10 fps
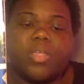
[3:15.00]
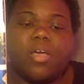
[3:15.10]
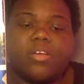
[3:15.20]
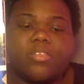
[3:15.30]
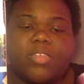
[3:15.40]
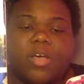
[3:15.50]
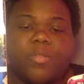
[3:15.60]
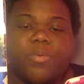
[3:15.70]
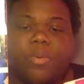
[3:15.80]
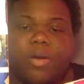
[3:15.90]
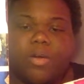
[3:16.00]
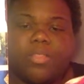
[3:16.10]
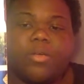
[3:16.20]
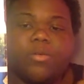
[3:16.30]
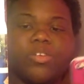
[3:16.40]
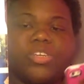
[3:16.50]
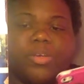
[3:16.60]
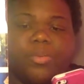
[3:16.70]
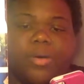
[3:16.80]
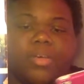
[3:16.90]
her self-worth, who she
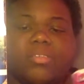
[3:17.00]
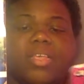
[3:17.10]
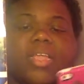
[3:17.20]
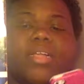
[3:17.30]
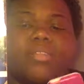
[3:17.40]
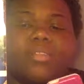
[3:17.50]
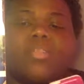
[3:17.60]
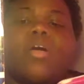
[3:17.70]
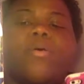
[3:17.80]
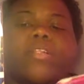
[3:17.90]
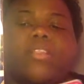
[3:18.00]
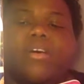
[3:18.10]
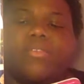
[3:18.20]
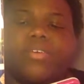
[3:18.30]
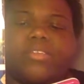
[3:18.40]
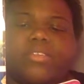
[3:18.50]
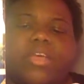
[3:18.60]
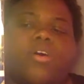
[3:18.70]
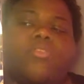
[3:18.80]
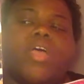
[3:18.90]
was, getting to know and love
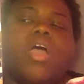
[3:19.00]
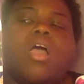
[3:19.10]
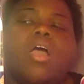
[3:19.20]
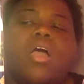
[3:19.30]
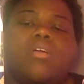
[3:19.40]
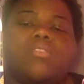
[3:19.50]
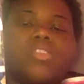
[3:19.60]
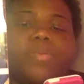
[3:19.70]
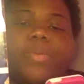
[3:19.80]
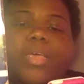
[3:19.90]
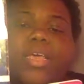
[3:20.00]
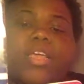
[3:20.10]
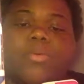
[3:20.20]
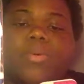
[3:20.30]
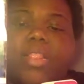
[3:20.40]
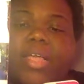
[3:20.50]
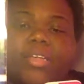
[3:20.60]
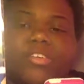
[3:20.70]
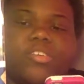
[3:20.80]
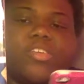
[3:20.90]
herself, to be in a
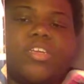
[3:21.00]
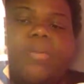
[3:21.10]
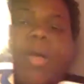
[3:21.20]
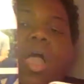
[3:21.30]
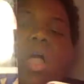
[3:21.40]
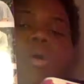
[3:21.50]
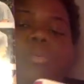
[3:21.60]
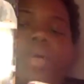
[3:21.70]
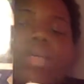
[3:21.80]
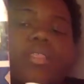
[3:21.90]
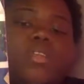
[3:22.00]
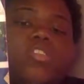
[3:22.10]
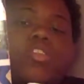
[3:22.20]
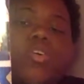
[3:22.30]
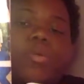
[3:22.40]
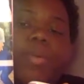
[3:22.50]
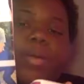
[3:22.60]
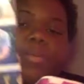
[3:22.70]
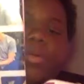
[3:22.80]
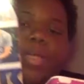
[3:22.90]
relationship with 2
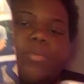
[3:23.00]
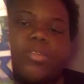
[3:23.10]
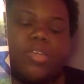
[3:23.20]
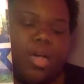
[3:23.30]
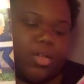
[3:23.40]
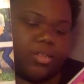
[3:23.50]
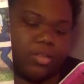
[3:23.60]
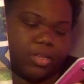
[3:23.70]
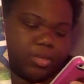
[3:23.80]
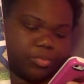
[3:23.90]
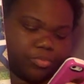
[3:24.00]
people that were toxic.